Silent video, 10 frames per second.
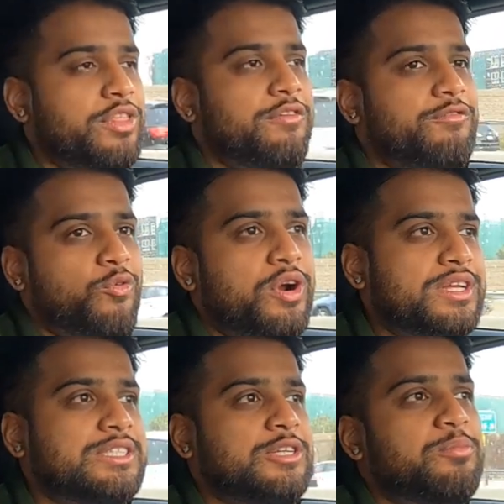that Ford
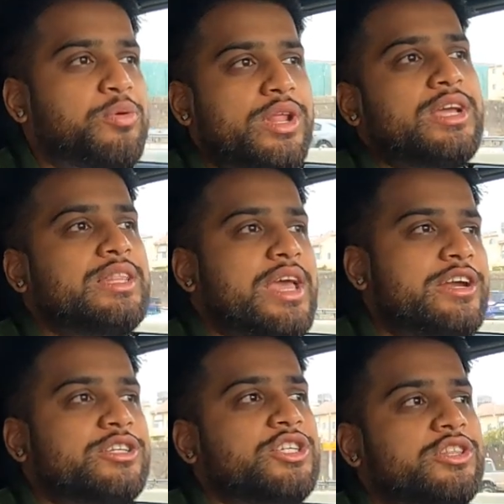is still putting in the
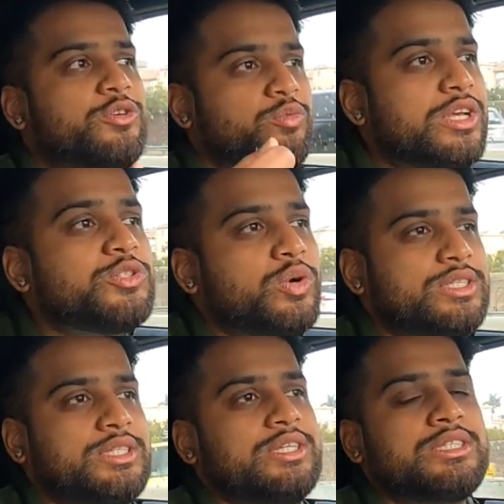energy and the
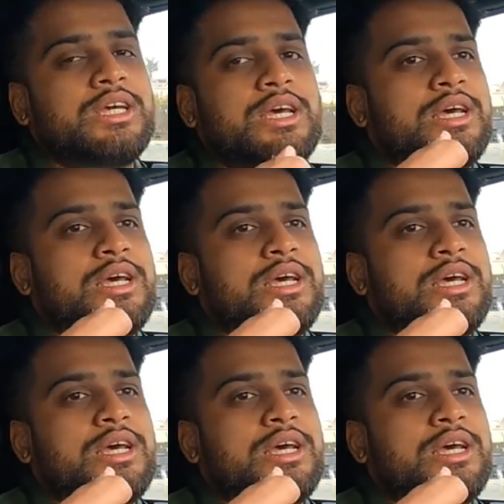resources